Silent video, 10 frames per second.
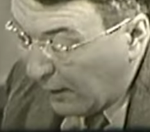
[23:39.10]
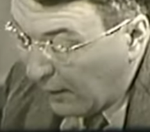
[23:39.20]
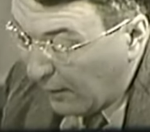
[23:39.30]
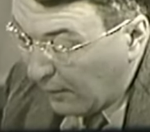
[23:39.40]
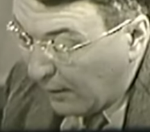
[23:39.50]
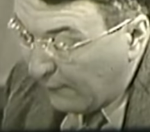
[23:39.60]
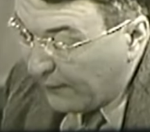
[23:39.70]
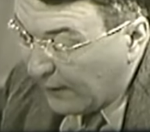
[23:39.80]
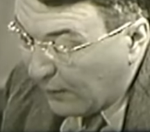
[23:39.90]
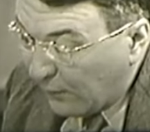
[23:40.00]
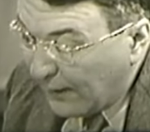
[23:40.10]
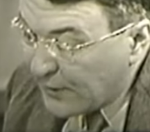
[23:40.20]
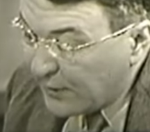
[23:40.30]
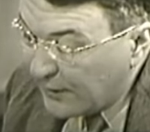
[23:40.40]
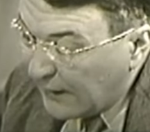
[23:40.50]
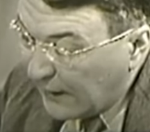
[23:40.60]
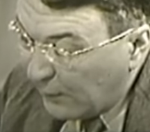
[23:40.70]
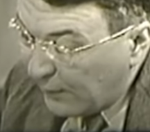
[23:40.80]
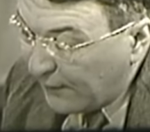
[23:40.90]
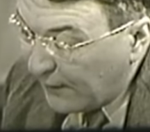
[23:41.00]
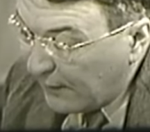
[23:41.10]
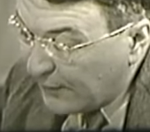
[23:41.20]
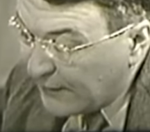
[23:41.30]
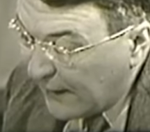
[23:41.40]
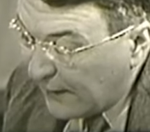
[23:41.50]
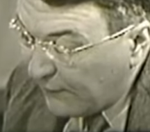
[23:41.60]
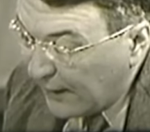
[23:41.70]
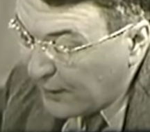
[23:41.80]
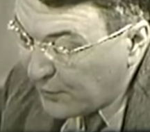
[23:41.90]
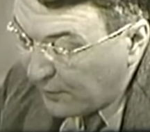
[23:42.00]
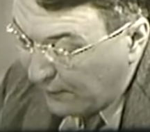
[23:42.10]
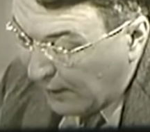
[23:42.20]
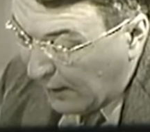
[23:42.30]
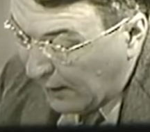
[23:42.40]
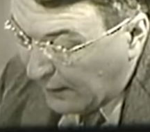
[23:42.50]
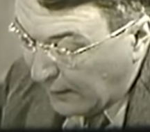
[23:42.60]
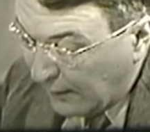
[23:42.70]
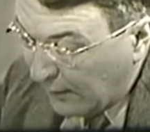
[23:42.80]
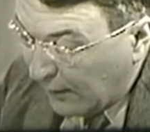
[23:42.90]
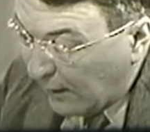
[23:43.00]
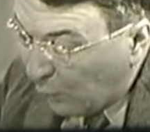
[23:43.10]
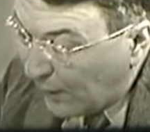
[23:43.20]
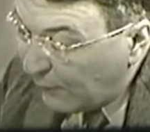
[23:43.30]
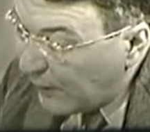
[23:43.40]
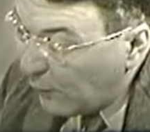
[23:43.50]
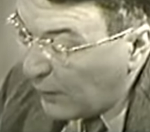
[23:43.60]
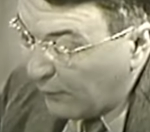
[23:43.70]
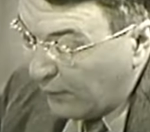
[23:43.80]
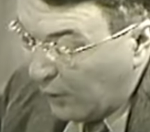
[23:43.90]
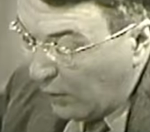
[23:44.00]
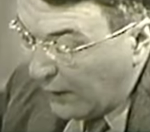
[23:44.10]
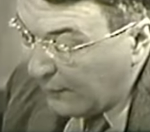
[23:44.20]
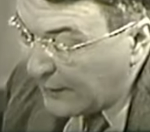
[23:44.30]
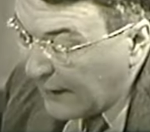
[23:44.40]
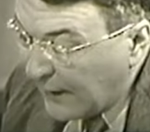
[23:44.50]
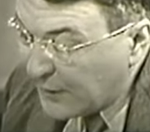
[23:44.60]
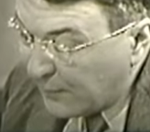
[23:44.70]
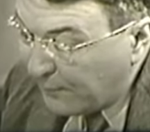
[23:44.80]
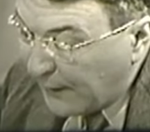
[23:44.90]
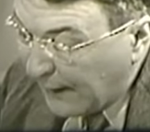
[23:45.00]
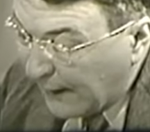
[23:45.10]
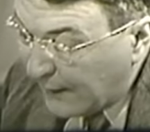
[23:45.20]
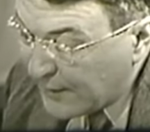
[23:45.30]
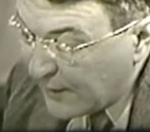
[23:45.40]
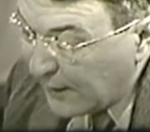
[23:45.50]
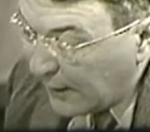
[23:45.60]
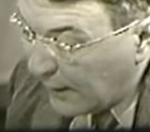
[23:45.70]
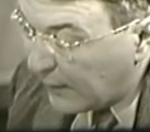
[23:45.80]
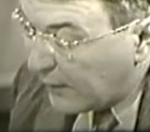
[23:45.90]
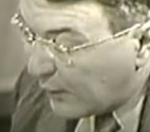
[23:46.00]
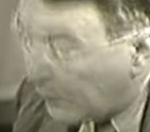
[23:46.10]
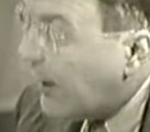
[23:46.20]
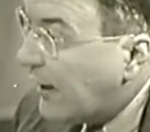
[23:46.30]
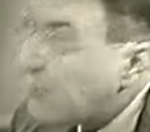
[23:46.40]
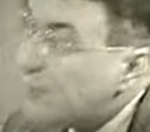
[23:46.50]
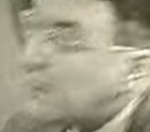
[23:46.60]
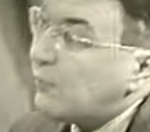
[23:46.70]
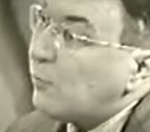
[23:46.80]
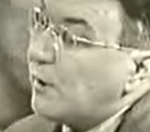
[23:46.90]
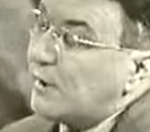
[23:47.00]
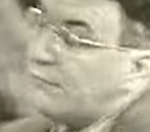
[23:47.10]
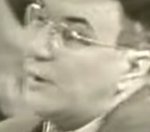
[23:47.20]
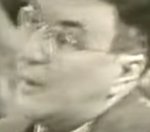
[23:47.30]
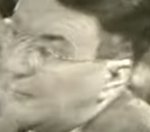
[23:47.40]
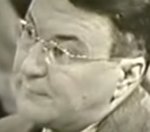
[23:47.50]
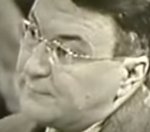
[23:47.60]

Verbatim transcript: uh, of the question dealing with the imitative nature of art. I'm wondering what role imitation plays in the creation of a work of art.